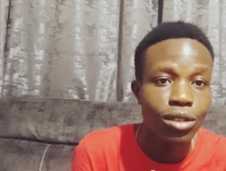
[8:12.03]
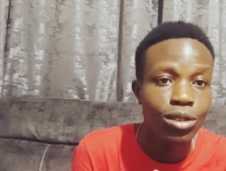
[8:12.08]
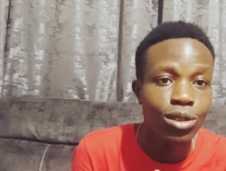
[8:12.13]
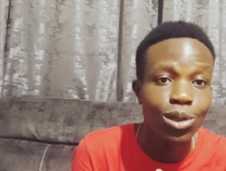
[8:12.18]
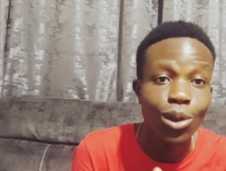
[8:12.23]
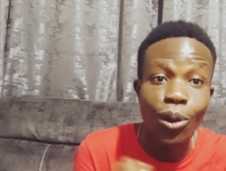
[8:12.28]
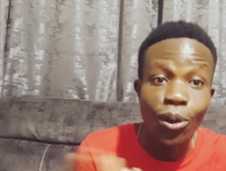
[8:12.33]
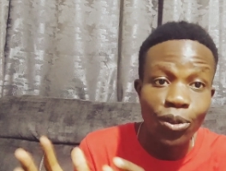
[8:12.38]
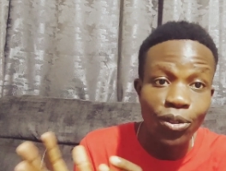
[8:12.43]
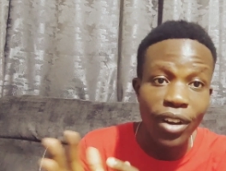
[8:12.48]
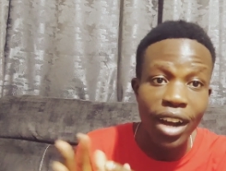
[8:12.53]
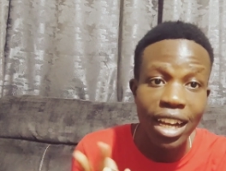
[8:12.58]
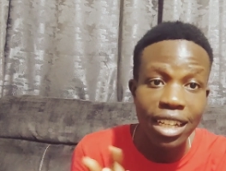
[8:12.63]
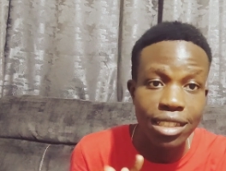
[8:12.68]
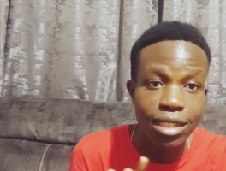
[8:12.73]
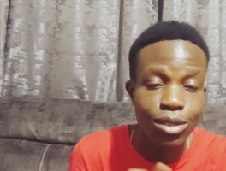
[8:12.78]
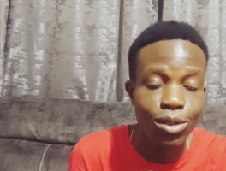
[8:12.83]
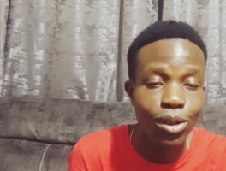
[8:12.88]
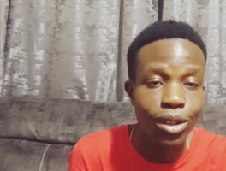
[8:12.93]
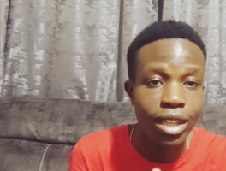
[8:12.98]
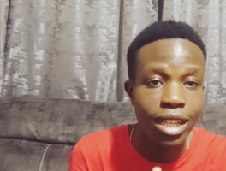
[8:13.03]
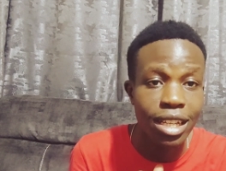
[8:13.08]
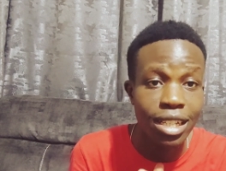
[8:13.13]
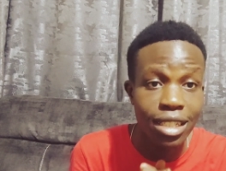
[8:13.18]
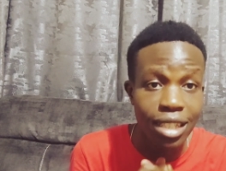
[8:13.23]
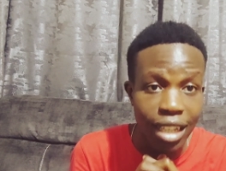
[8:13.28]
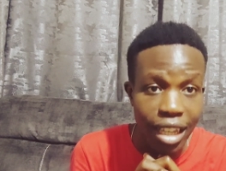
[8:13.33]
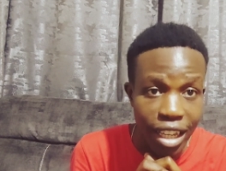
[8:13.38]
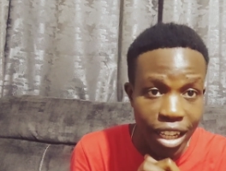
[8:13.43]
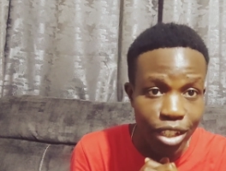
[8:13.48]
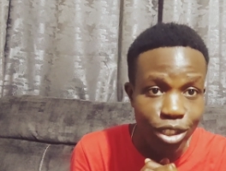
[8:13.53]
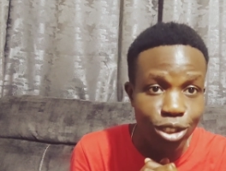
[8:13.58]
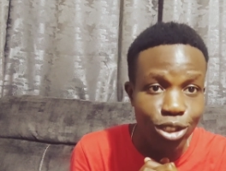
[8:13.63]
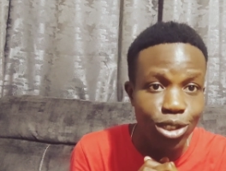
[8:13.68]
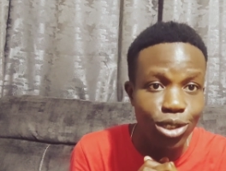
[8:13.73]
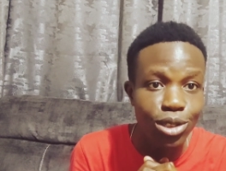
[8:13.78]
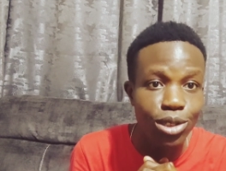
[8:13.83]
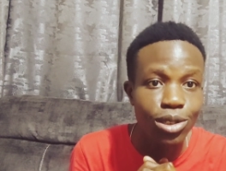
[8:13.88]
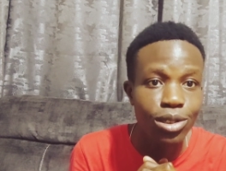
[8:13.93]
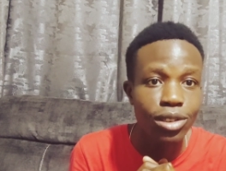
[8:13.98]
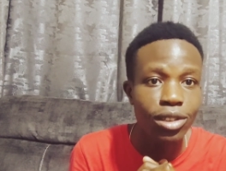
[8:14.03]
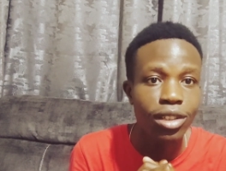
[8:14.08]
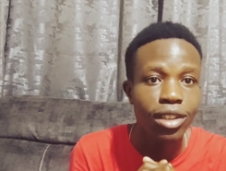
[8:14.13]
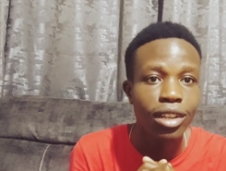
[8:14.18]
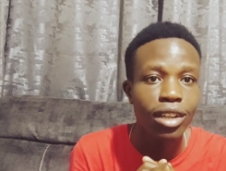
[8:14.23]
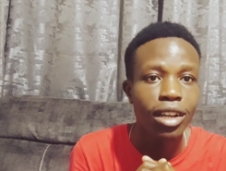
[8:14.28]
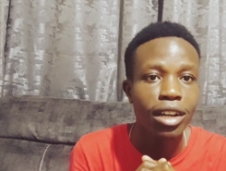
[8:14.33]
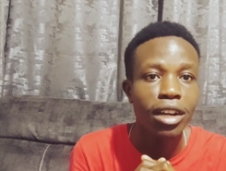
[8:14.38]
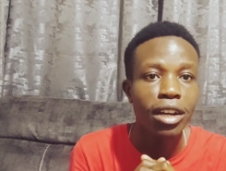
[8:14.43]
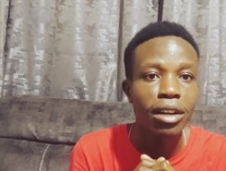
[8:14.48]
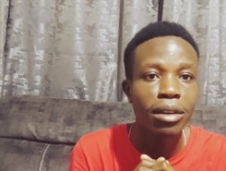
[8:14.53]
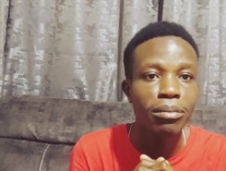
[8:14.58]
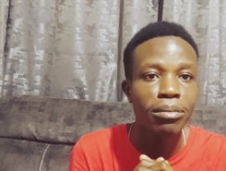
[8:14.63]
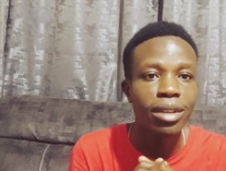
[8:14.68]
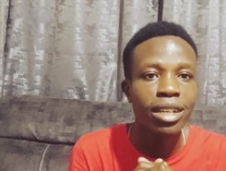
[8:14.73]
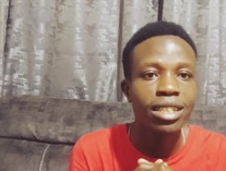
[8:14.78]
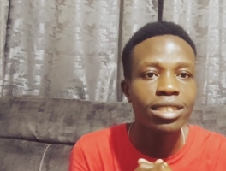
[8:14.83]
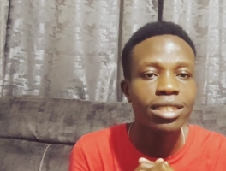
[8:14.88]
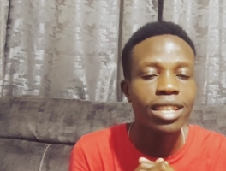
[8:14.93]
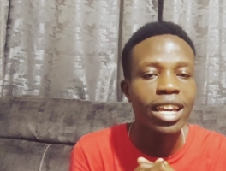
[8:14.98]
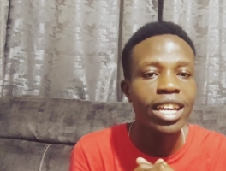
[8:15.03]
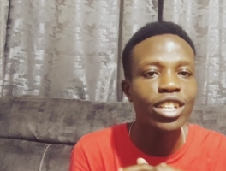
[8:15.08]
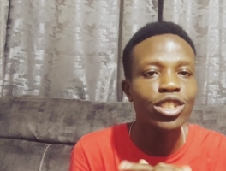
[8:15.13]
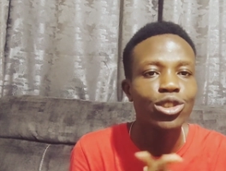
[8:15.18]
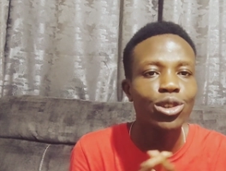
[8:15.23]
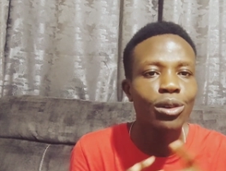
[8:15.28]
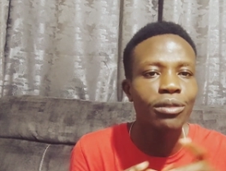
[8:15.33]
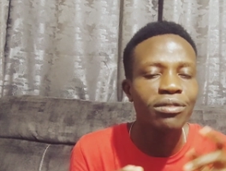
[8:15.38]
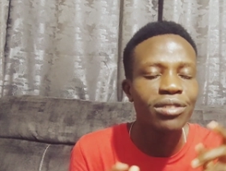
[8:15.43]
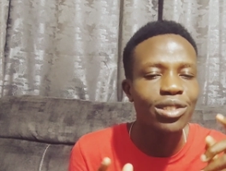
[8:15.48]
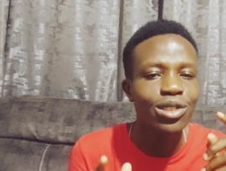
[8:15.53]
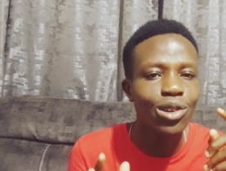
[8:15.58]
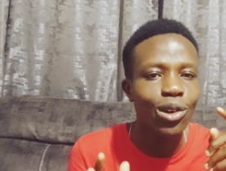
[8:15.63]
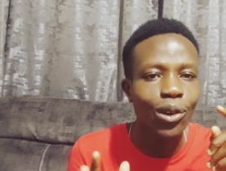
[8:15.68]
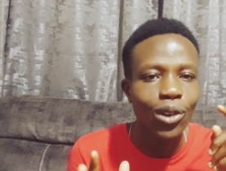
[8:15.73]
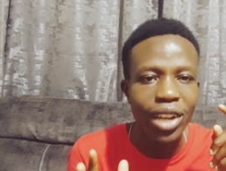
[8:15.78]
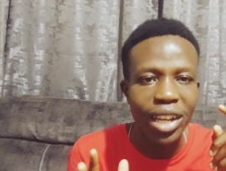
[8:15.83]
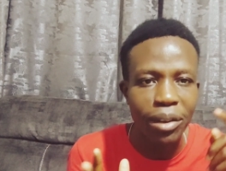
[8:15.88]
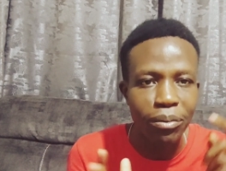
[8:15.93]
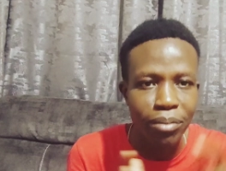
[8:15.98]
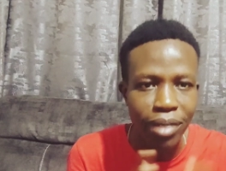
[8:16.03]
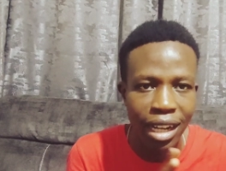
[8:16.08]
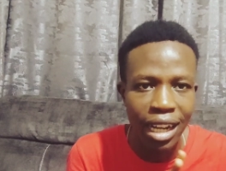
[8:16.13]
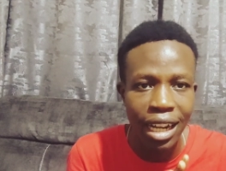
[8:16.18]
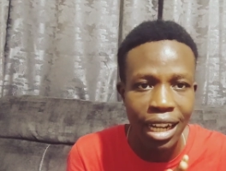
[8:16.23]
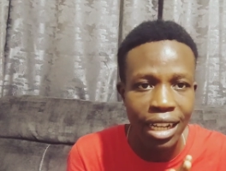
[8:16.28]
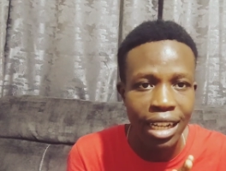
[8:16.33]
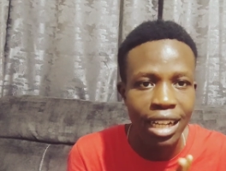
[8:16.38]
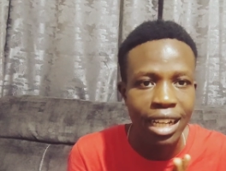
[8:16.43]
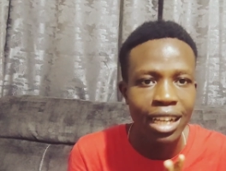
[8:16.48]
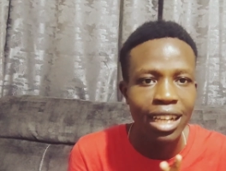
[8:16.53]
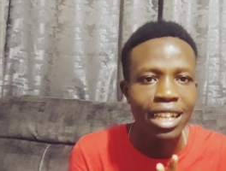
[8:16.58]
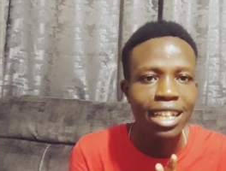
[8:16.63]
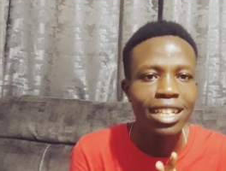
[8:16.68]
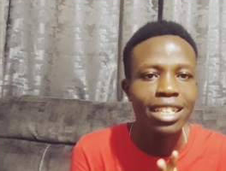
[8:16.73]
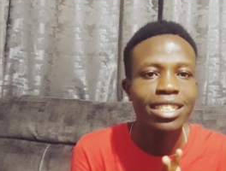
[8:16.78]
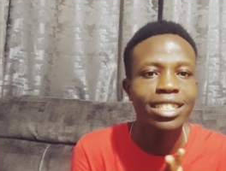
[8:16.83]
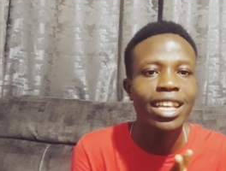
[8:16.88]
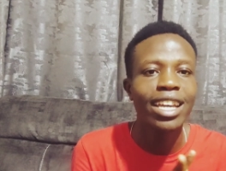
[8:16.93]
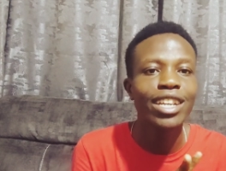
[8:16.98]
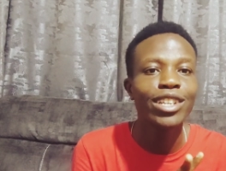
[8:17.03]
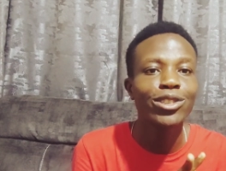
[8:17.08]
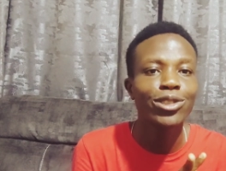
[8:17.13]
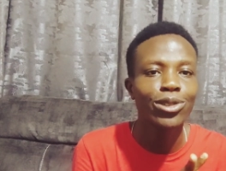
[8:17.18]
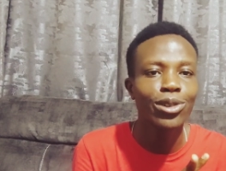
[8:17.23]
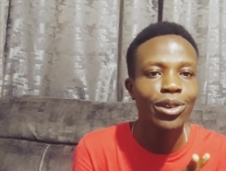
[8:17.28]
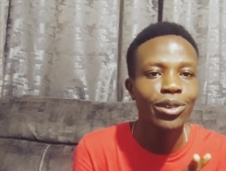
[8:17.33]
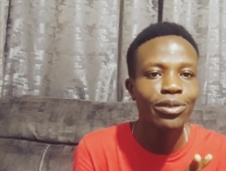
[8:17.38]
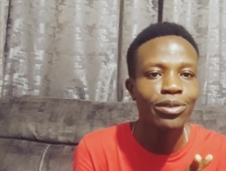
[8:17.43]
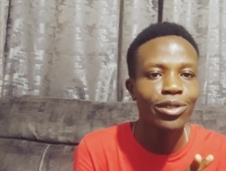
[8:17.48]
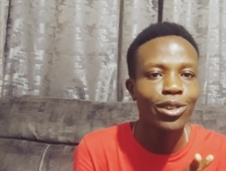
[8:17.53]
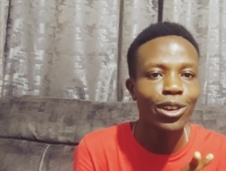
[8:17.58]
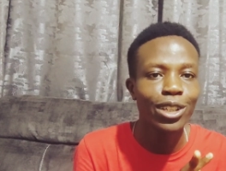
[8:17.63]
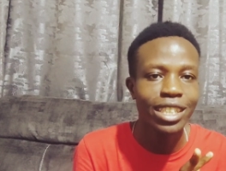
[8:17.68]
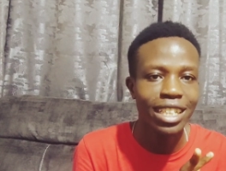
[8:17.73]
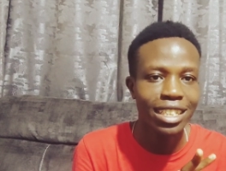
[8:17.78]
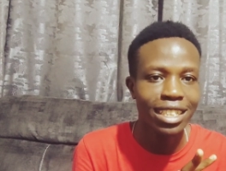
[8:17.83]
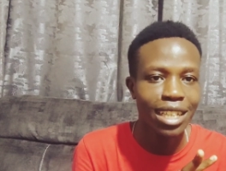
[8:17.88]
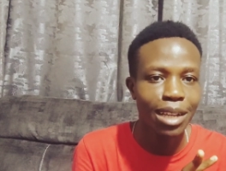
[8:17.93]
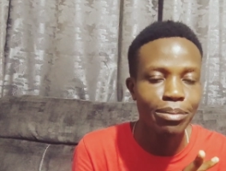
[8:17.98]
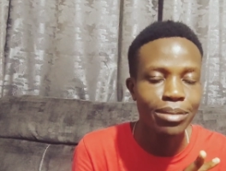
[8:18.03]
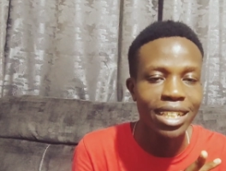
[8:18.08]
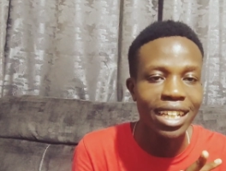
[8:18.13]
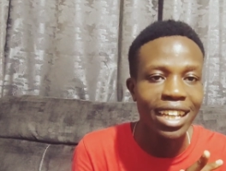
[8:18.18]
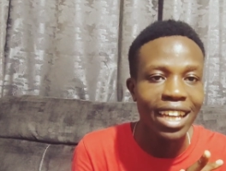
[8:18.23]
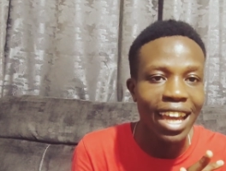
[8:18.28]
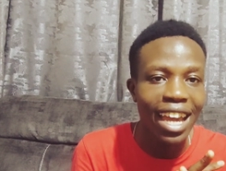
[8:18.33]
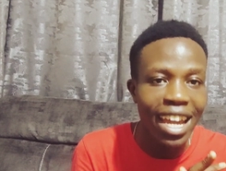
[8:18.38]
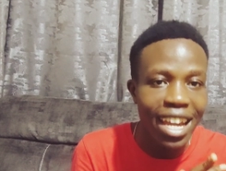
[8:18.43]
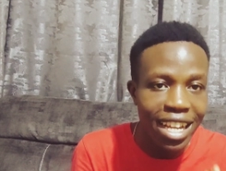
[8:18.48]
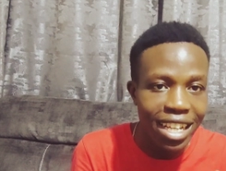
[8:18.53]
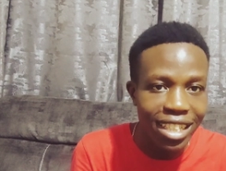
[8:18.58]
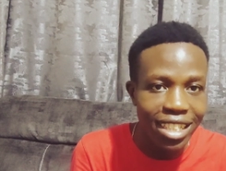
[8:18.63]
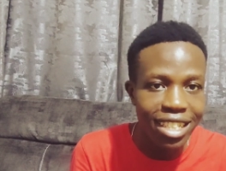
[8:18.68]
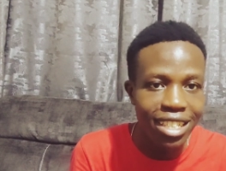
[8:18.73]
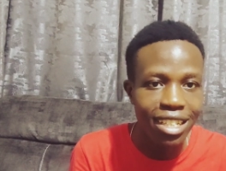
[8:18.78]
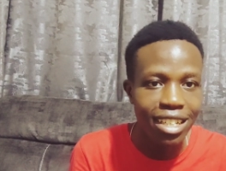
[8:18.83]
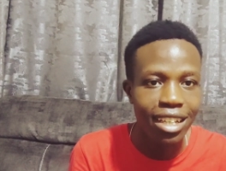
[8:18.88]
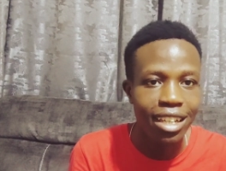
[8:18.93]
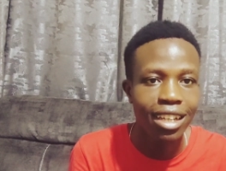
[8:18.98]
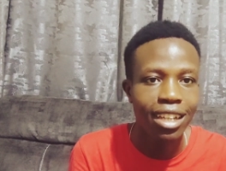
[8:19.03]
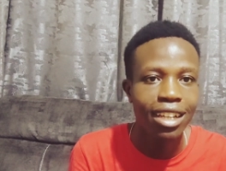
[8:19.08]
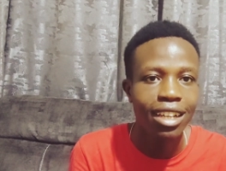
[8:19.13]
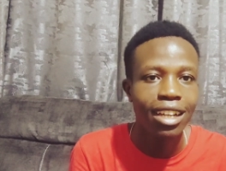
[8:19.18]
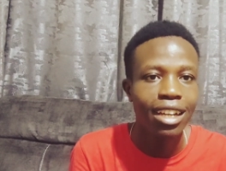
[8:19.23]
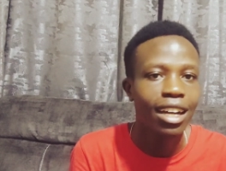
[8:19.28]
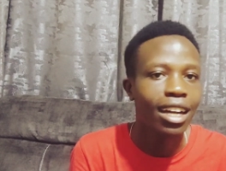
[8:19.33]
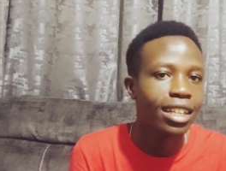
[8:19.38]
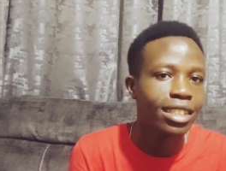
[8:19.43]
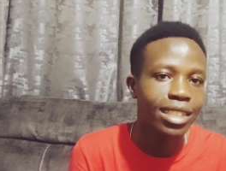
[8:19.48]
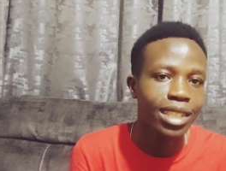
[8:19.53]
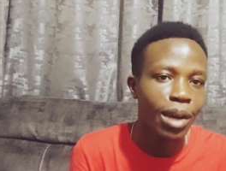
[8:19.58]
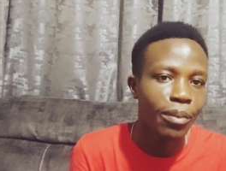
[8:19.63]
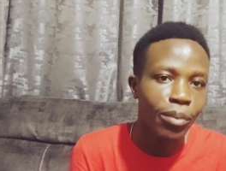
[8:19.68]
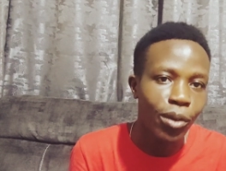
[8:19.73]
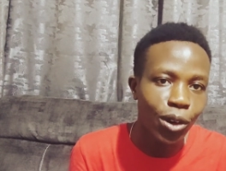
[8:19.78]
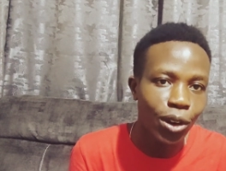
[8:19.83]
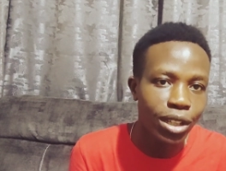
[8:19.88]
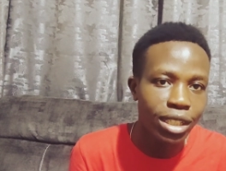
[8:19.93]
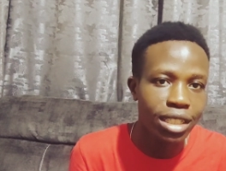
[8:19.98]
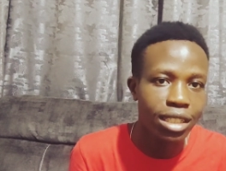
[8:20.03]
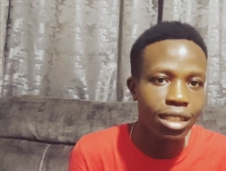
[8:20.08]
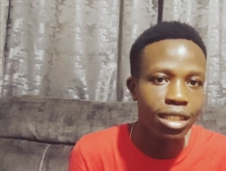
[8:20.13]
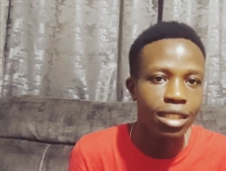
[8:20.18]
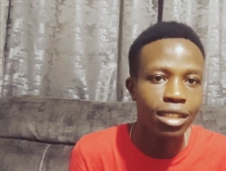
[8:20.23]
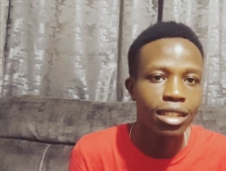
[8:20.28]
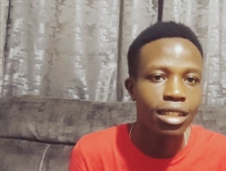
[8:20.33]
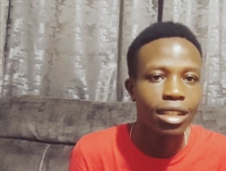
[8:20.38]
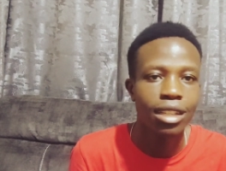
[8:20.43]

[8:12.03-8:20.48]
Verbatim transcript: so fast with this issue? Um, is the issue of stoning bad? Is the issue of not accepting aids and support